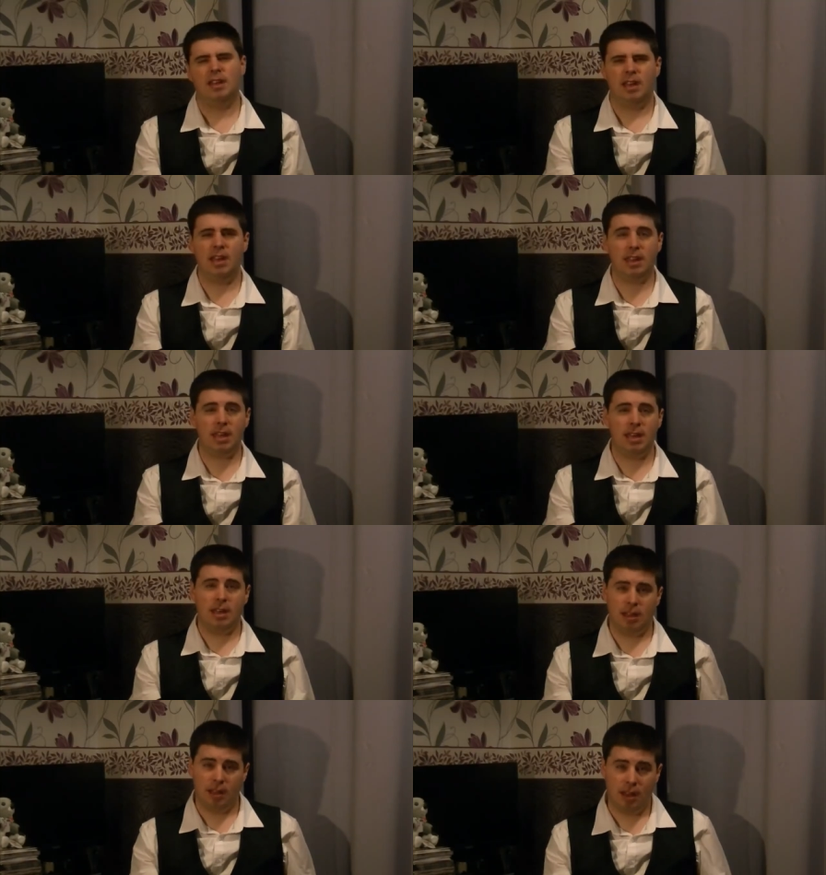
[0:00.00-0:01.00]
You
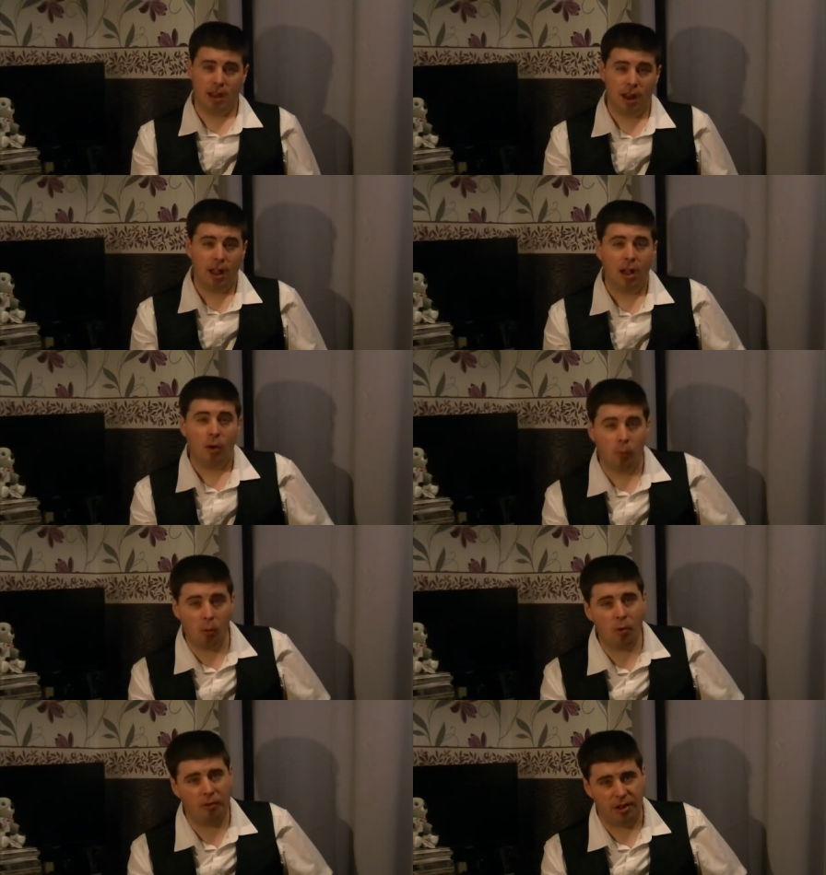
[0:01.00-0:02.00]
see,
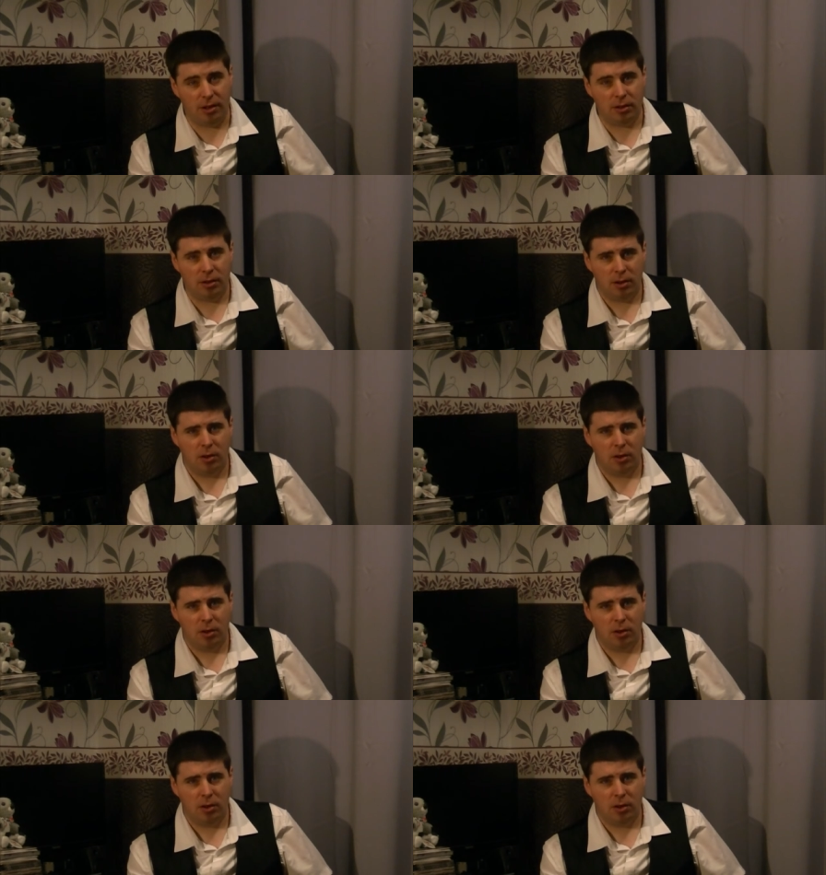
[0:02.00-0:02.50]
Whorfin